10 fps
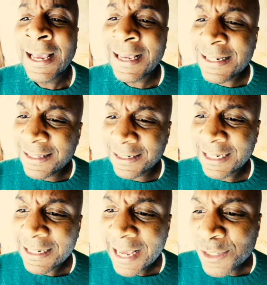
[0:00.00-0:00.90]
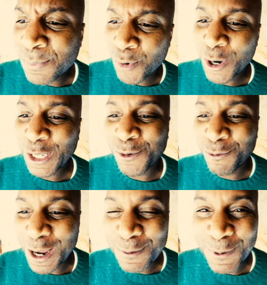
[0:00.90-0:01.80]
is the teenage boy you
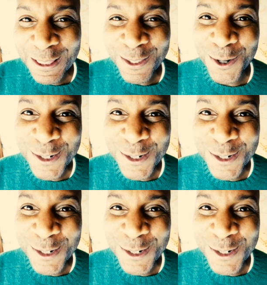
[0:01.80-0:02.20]
run with your